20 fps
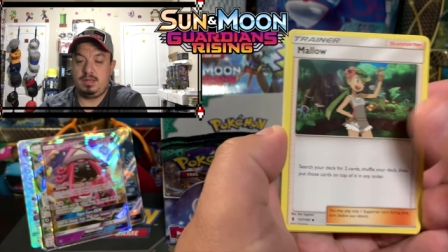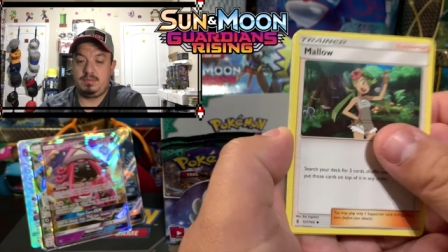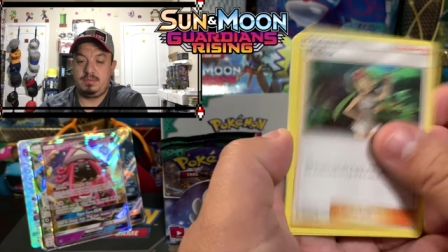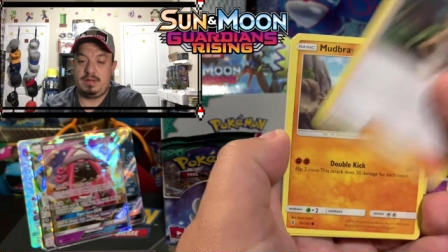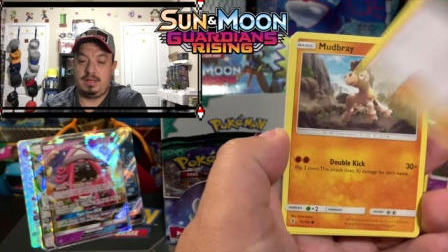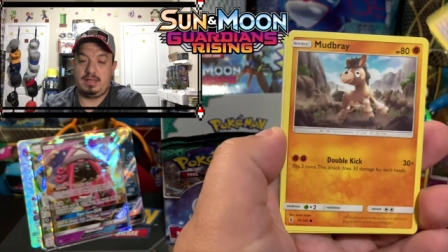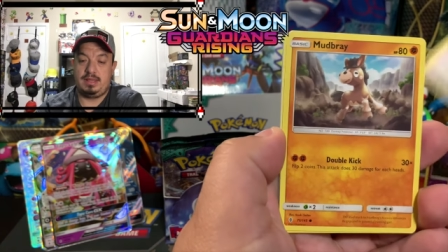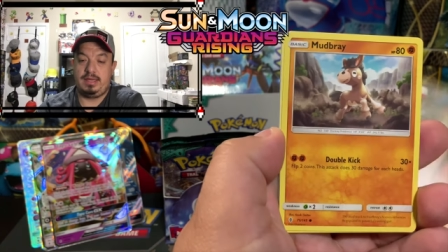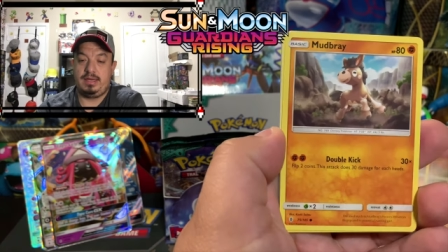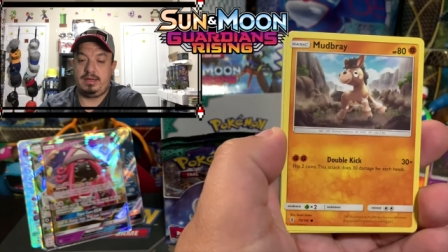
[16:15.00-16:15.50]

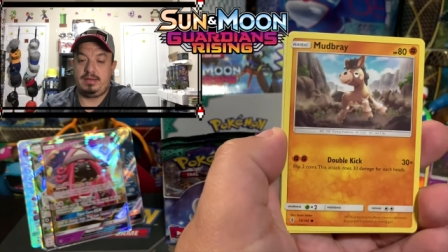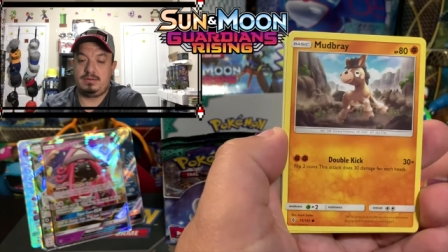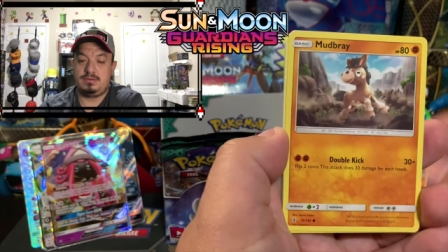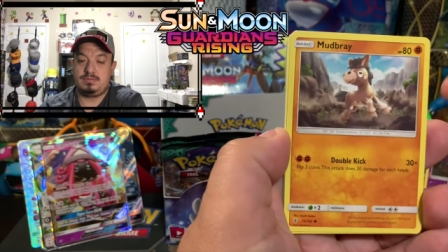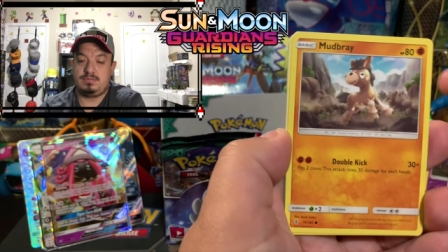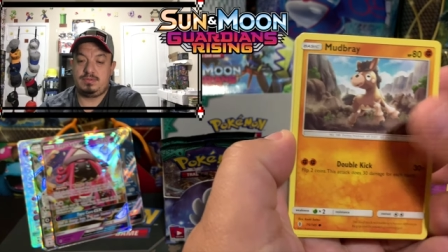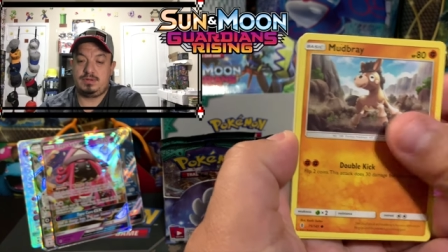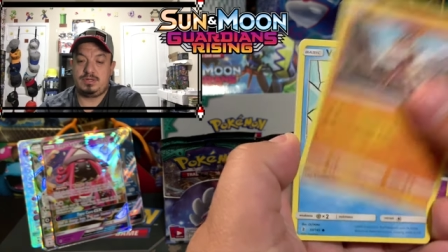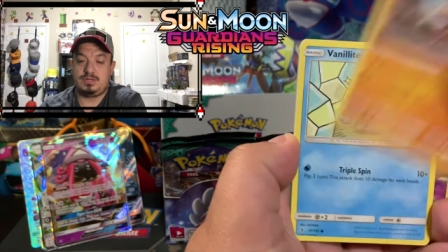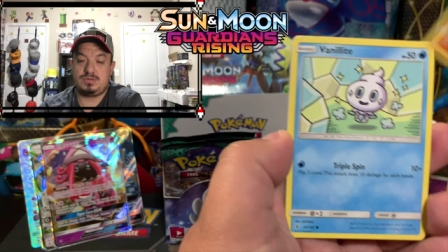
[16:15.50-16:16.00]

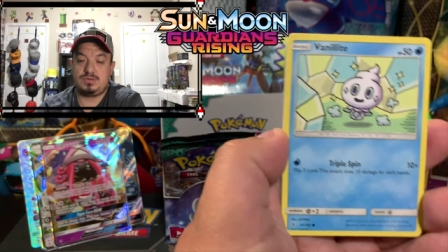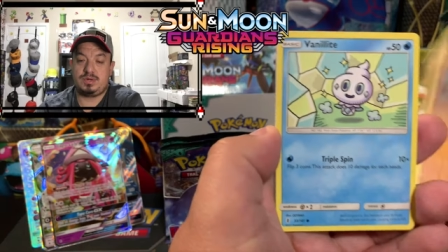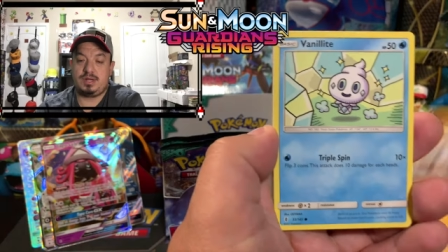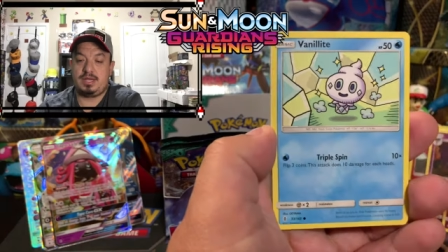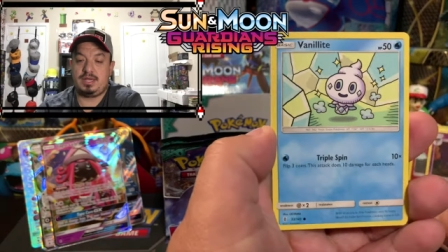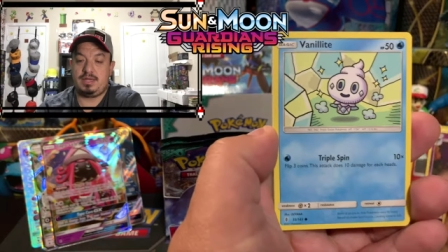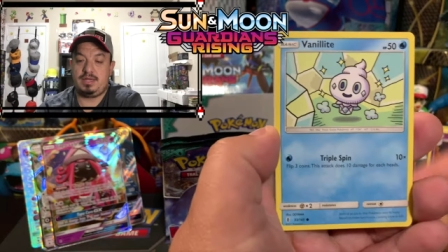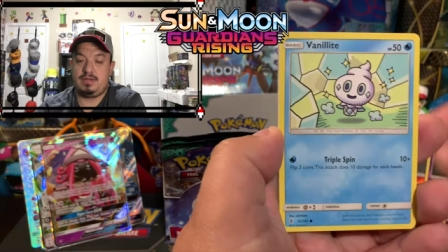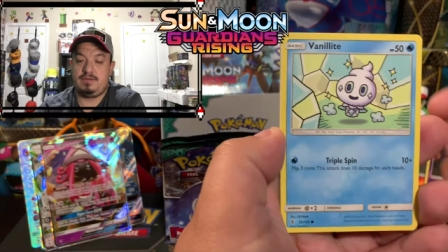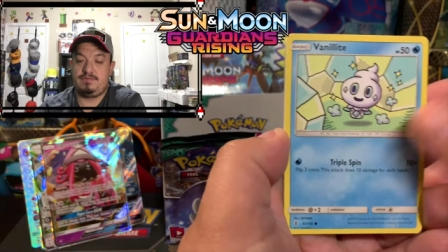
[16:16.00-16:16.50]
Malau,
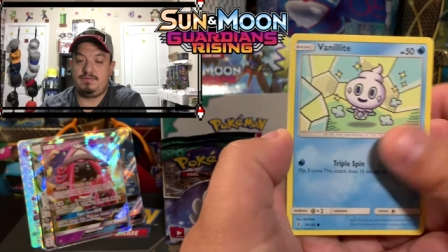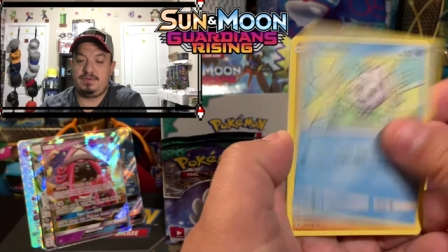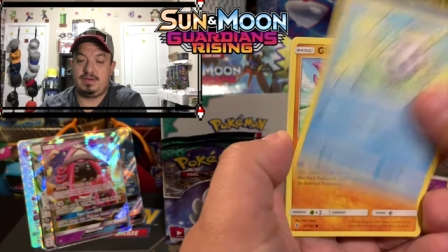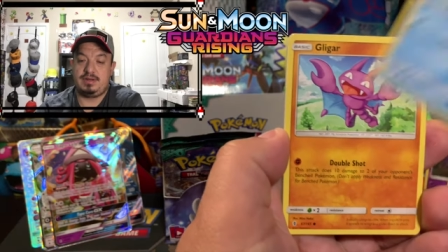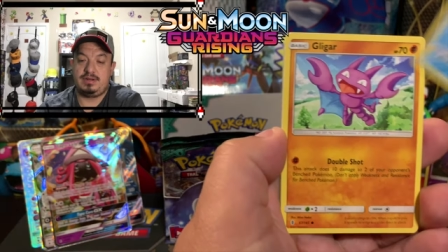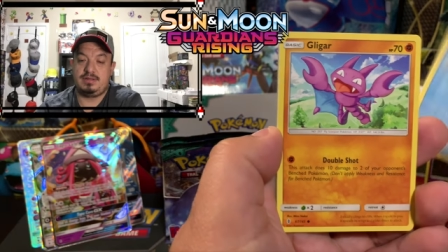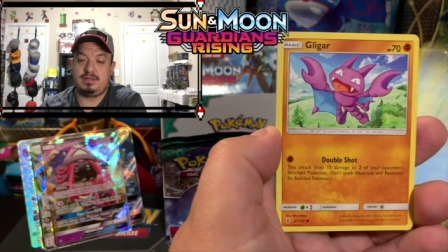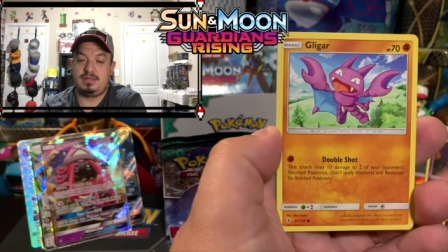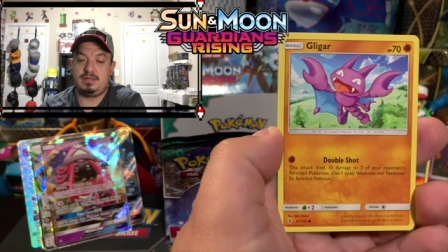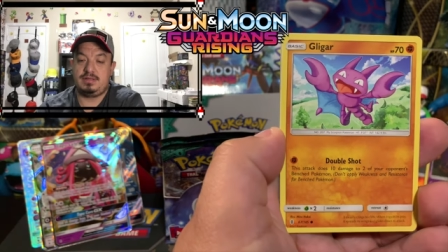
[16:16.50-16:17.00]
Madre,
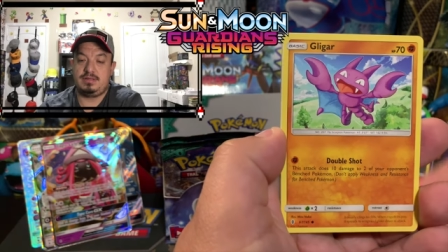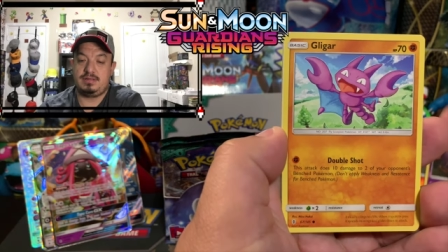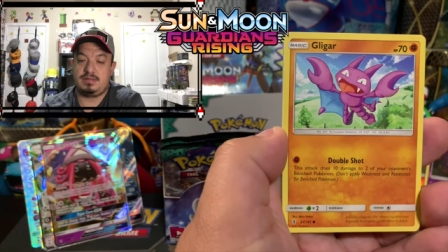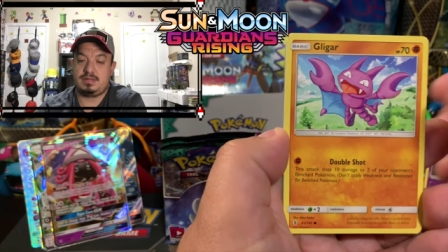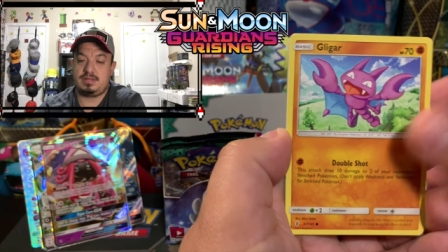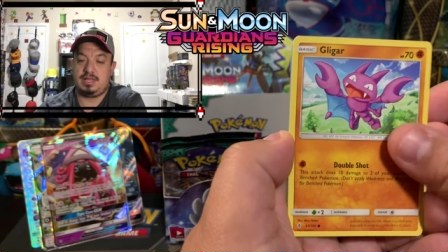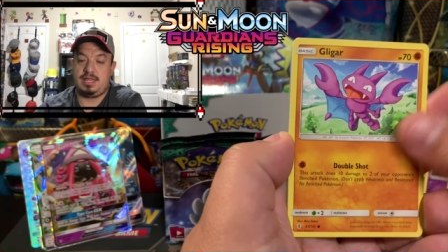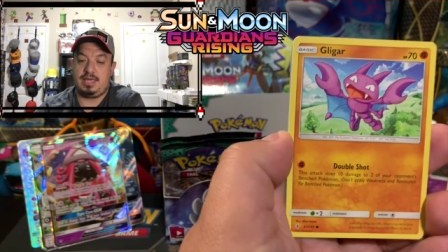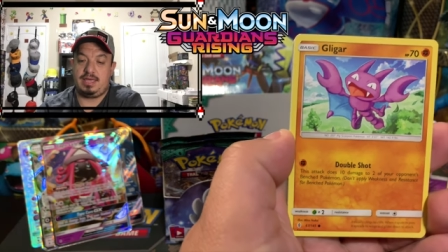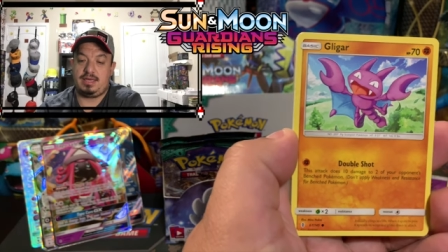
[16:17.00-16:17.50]
Benelil,
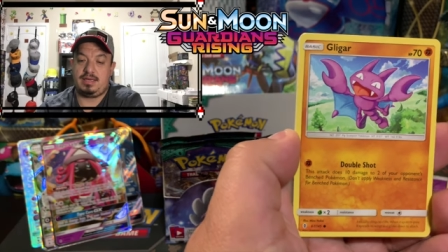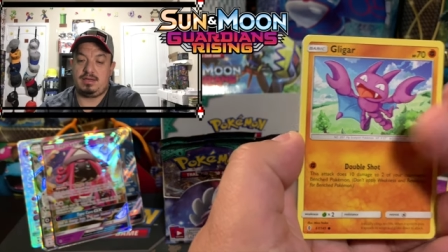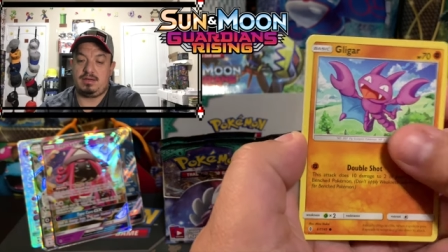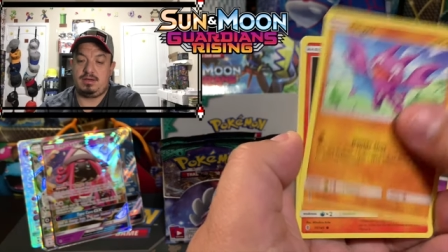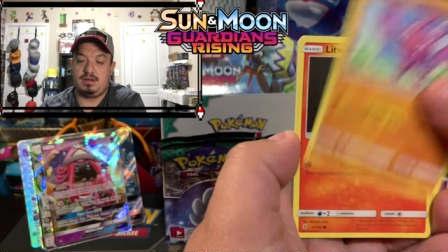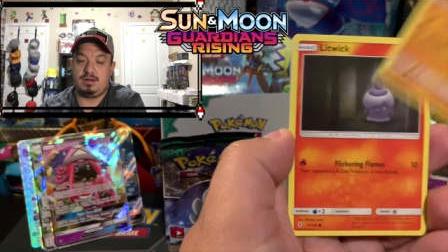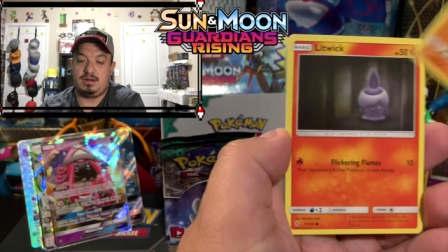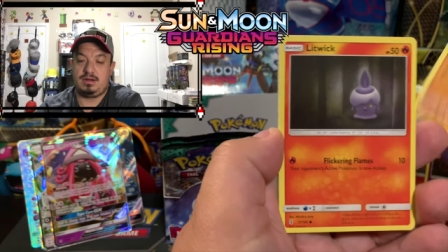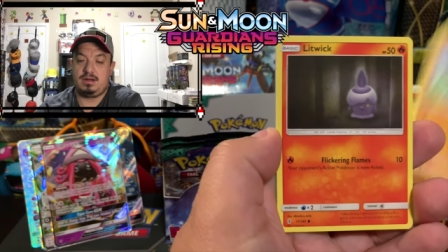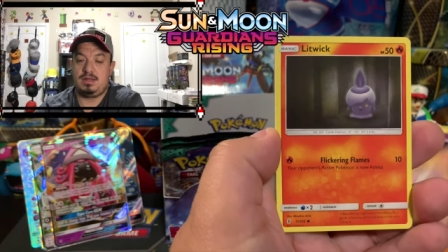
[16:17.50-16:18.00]

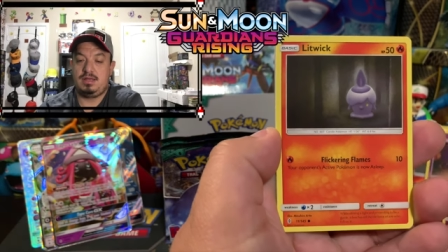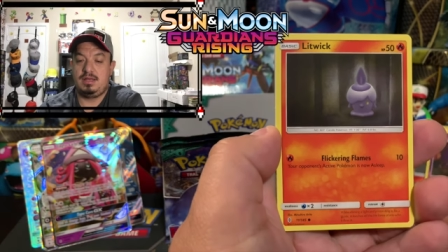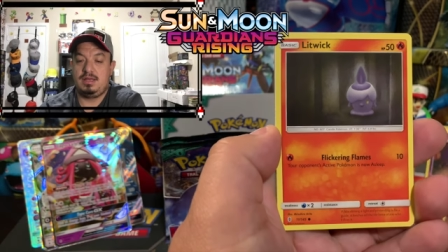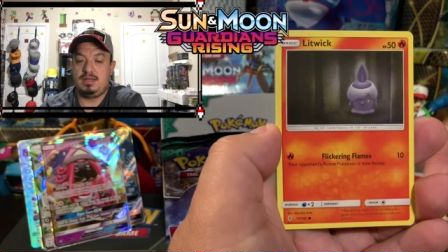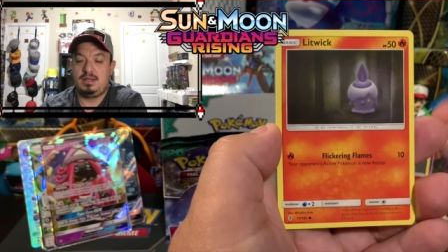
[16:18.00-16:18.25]
Gligar,